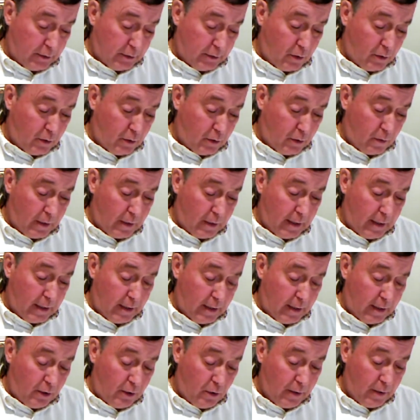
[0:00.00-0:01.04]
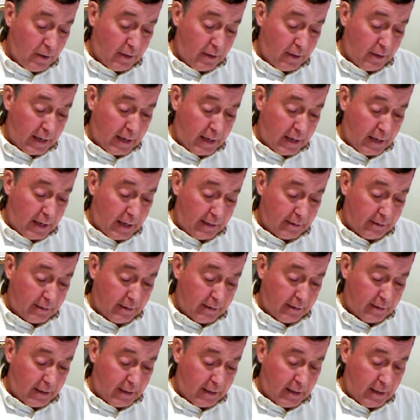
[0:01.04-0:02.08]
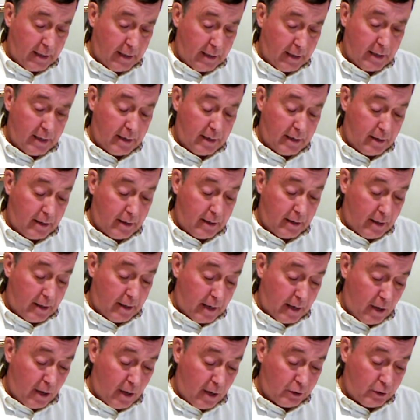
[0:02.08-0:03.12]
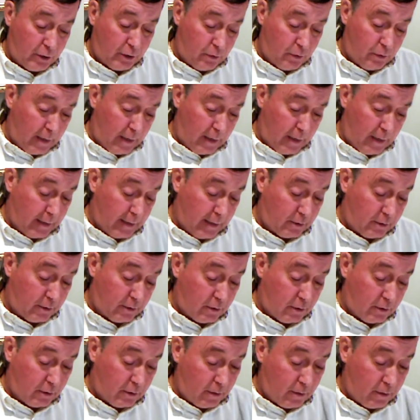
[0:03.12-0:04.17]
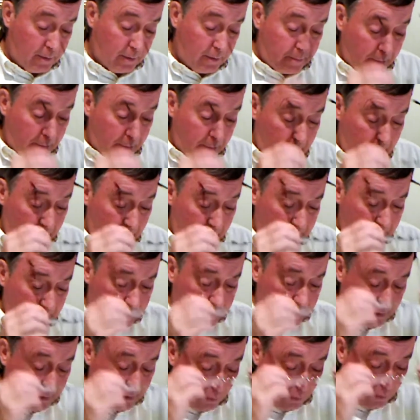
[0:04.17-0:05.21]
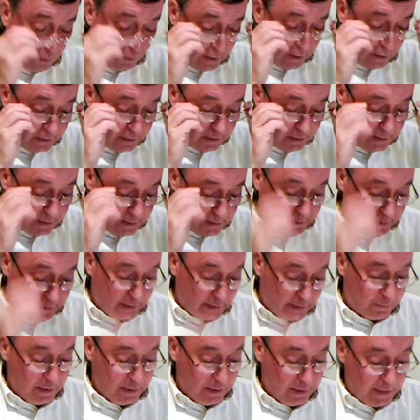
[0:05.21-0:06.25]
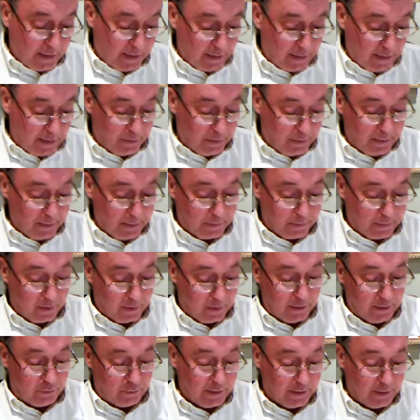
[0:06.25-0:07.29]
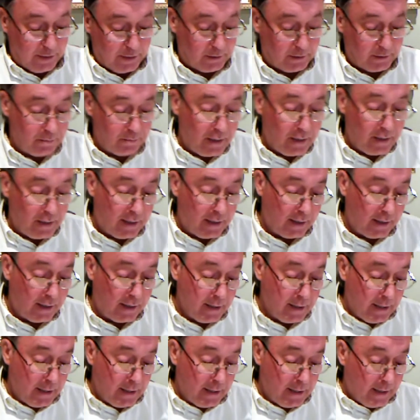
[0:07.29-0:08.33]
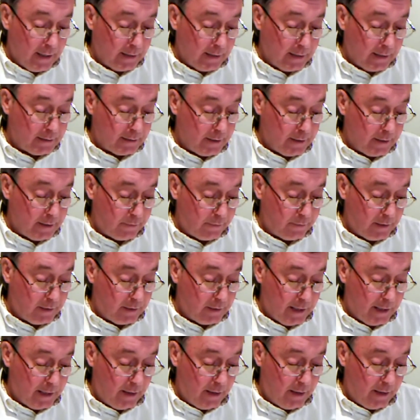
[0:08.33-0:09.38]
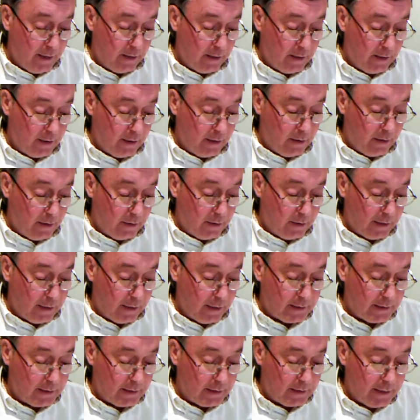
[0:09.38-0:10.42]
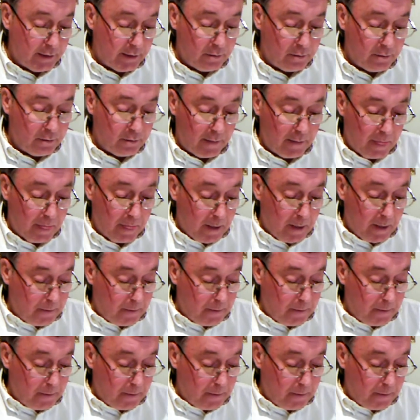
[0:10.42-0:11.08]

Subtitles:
So knowing that, how would you answer? This is a question that a lot of people address me and stuff. They say to me,